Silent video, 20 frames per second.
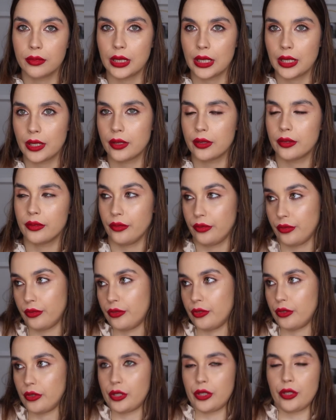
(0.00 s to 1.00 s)
like
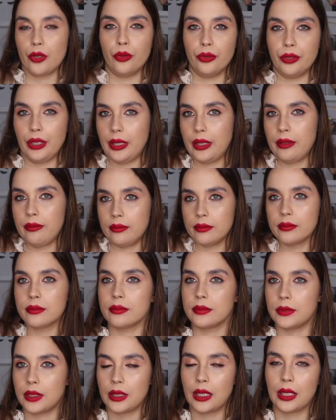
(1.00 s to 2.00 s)
for the whole day.
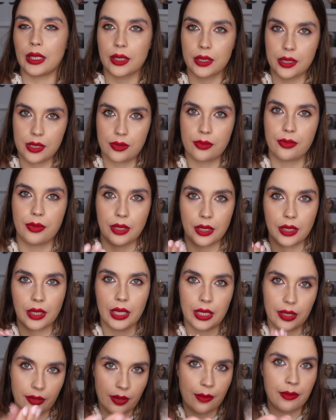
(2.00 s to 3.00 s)
Like, it's been
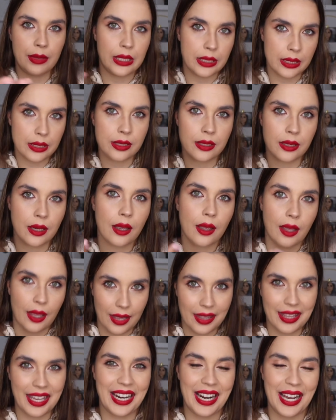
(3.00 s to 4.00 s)
like a minute
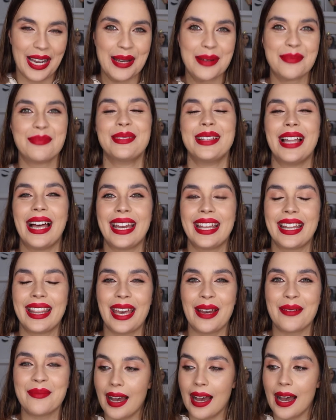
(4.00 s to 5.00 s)
that I apply
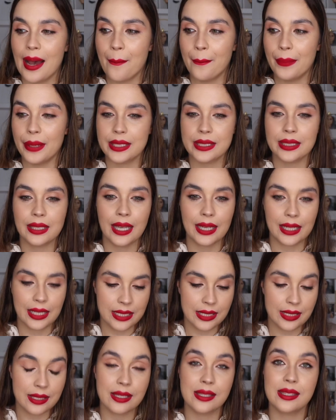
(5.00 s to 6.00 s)
them. But like,
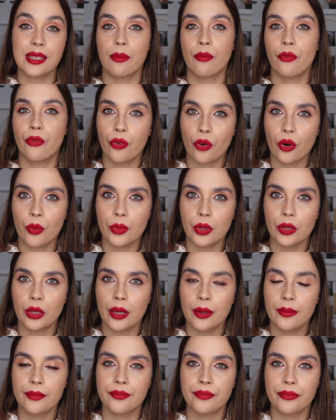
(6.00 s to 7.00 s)
it's the same
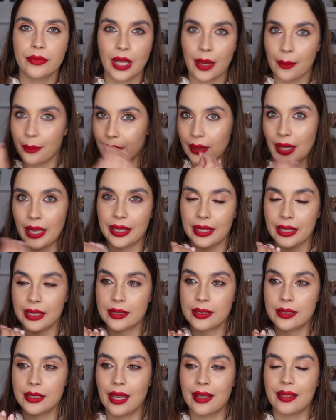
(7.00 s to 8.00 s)
formula applying
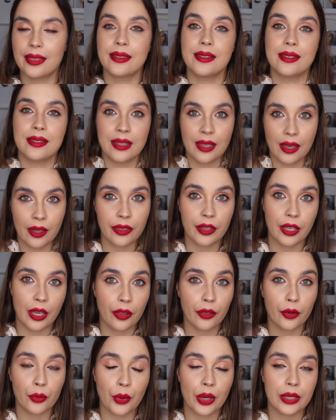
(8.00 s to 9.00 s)
it that the
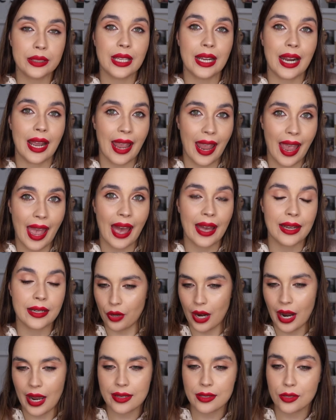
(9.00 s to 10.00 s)
other one that I had
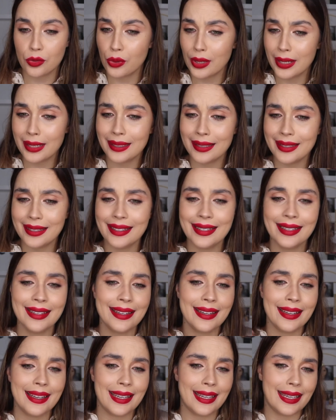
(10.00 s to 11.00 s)
dries quickly.
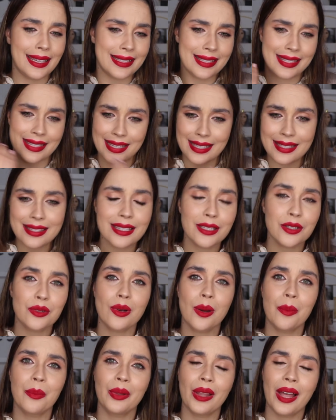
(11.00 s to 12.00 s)
It's easy
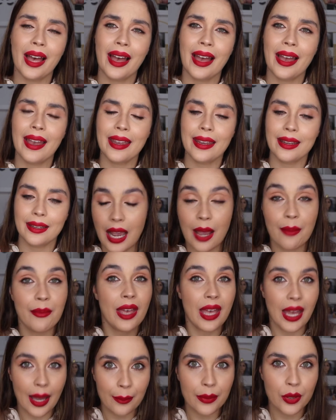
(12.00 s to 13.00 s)
to apply. I'm
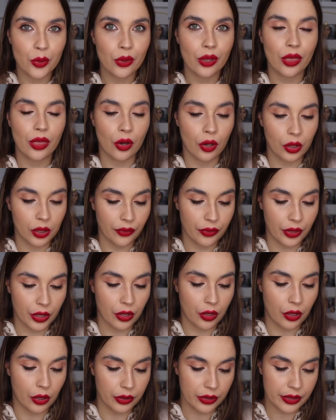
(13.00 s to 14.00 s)
happy with all of the
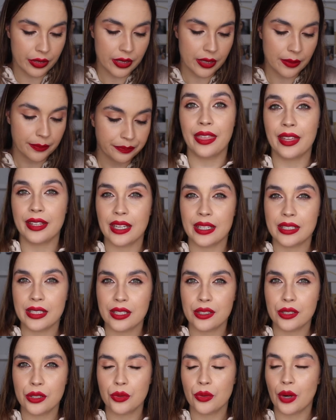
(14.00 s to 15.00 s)
colors. I think that
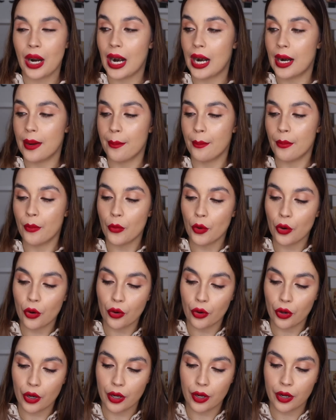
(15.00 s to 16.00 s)
these two are
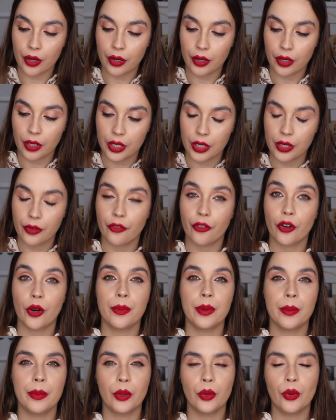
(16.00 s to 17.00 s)
more for
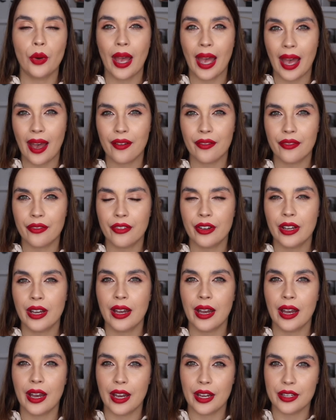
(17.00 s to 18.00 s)
people who have
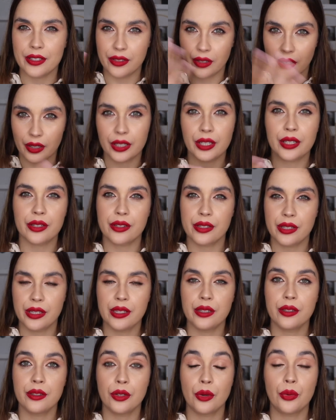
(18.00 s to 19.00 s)
a darker
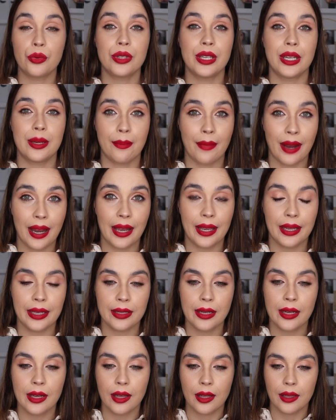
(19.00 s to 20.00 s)
skin tone than
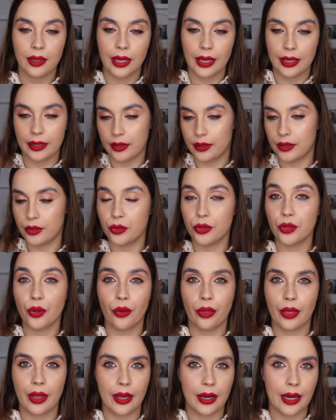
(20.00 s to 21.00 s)
mine. Like, you
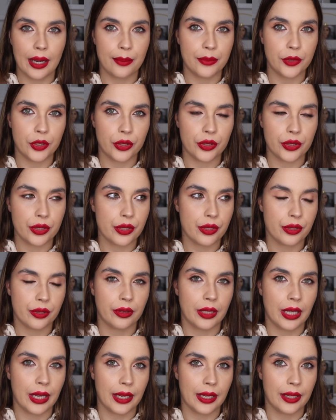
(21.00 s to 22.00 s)
know that I'm not
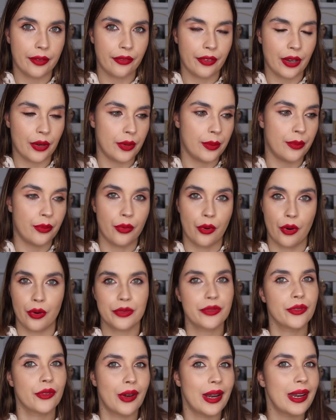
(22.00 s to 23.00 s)
like very
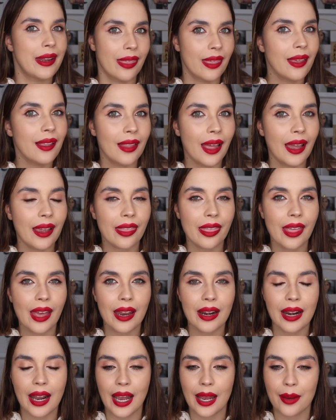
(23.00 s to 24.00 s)
bronze or anything like
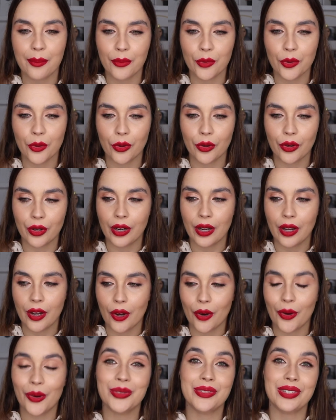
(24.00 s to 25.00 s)
that. I'm more
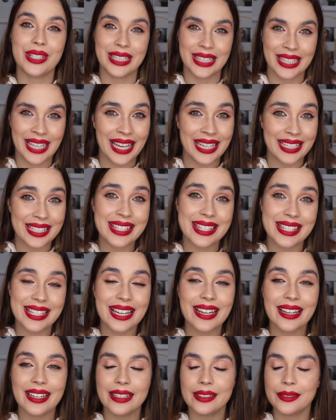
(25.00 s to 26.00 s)
on the light
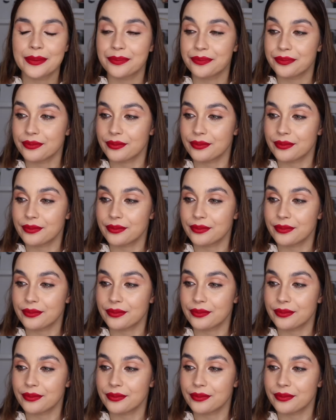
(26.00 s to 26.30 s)
side.